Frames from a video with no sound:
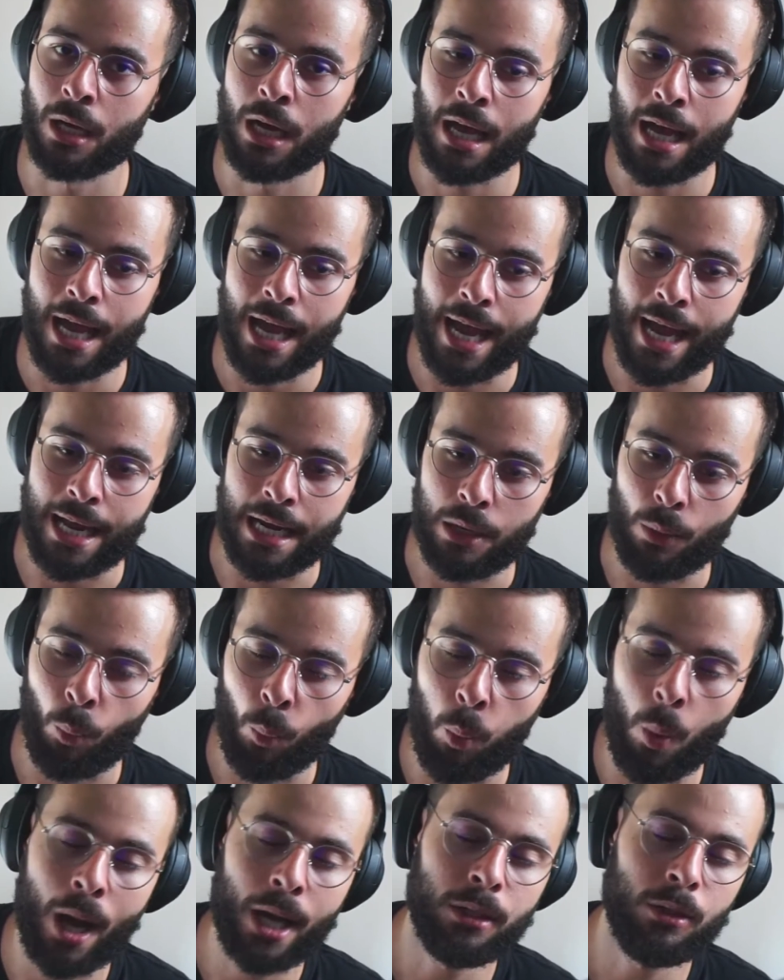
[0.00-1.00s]
And
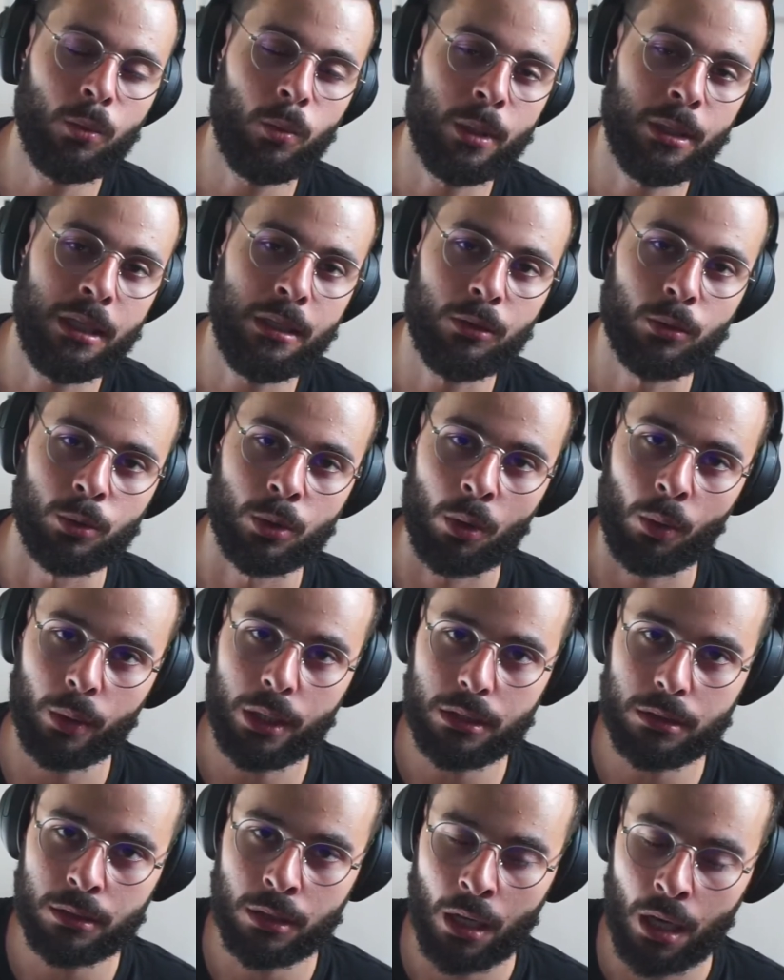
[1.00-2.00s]
why do we need to know it?
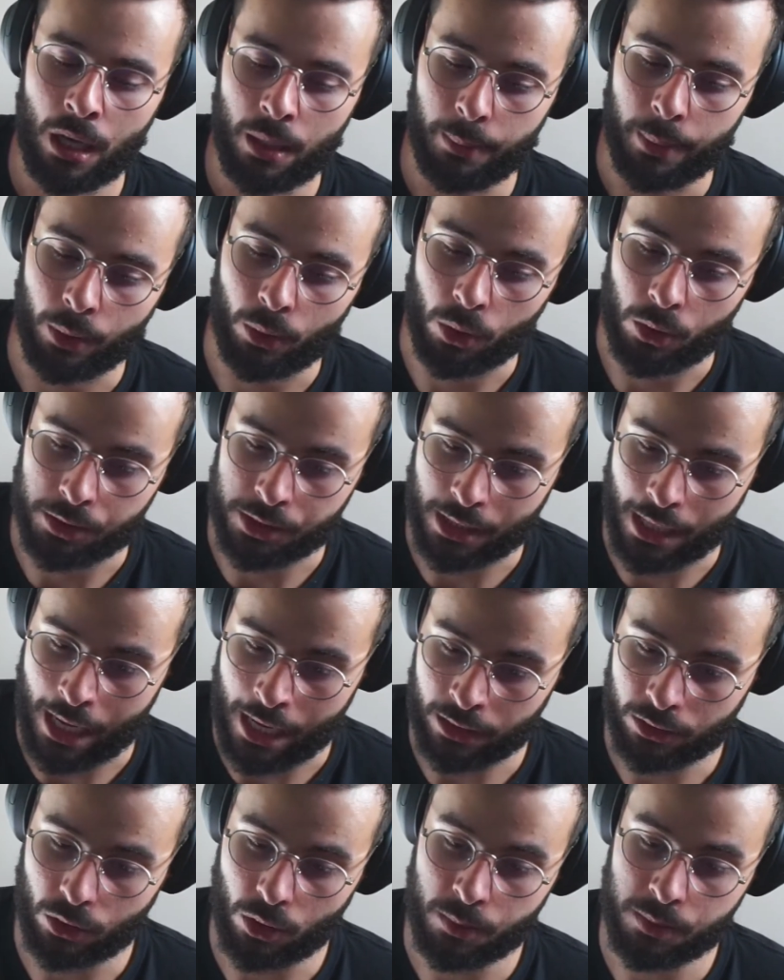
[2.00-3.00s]
Because
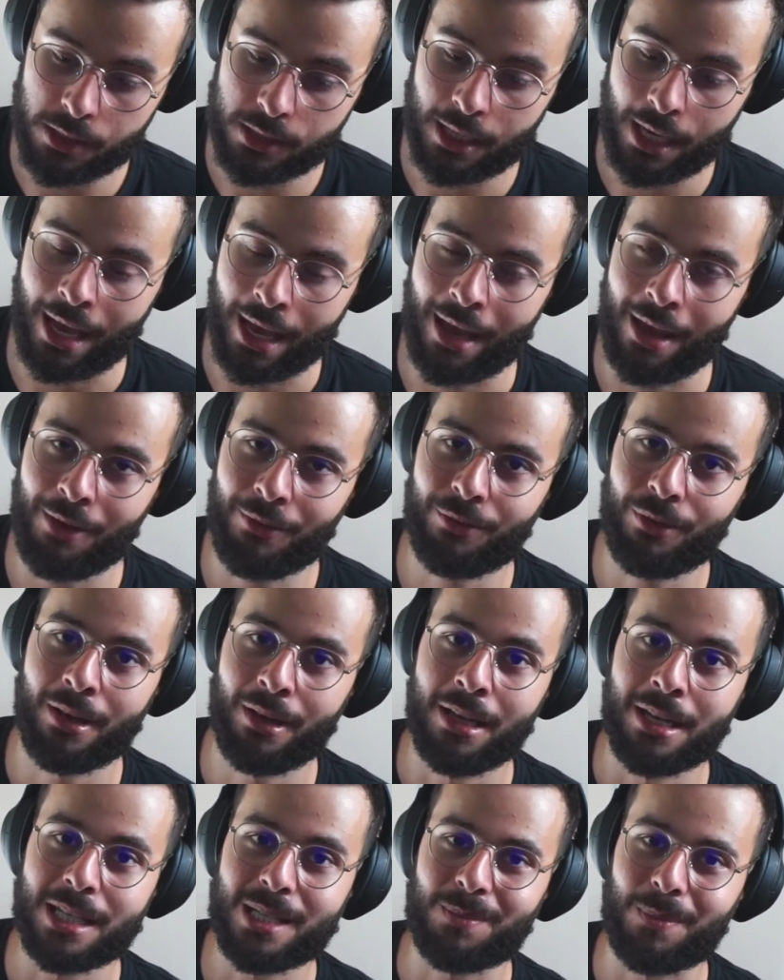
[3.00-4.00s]
atoms have
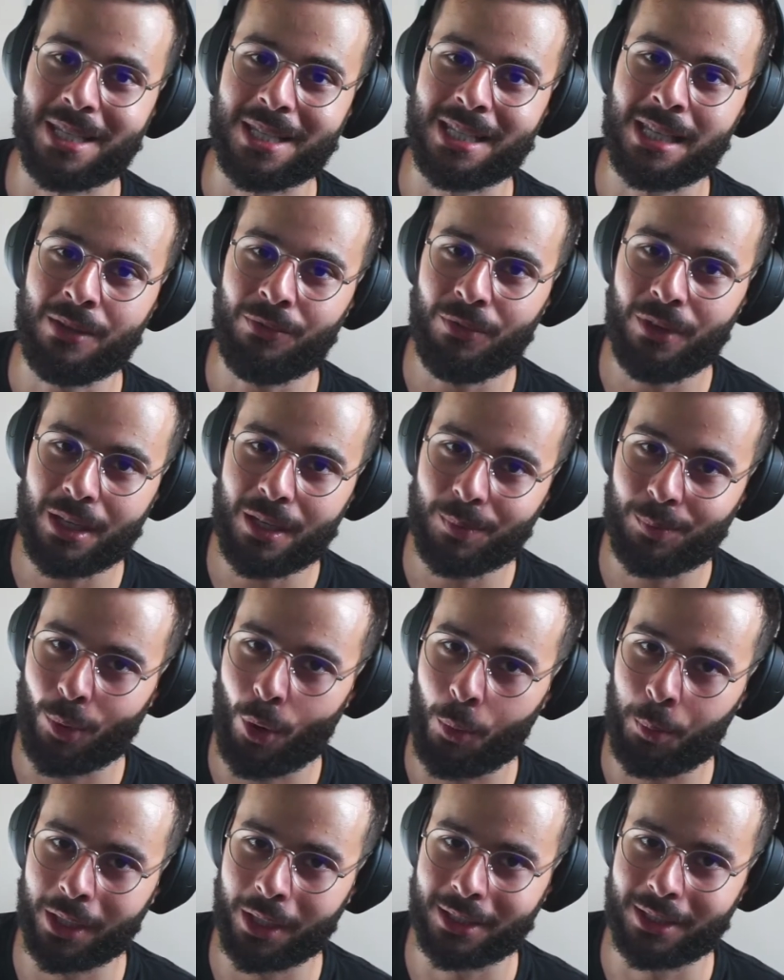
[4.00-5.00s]
specific
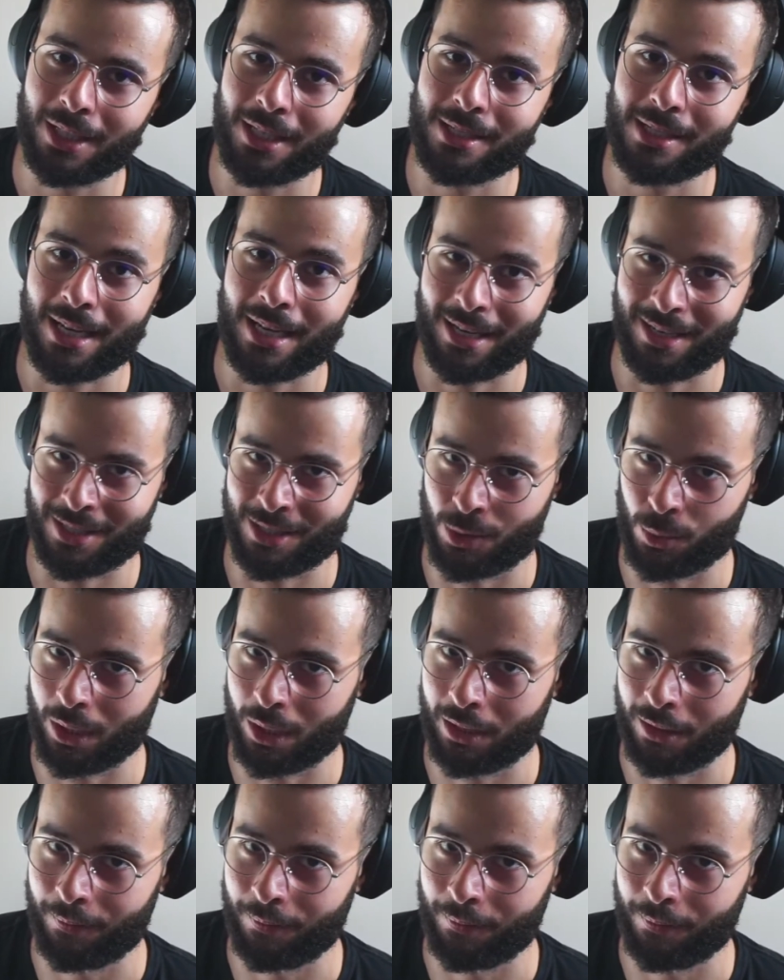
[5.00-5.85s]
properties as well.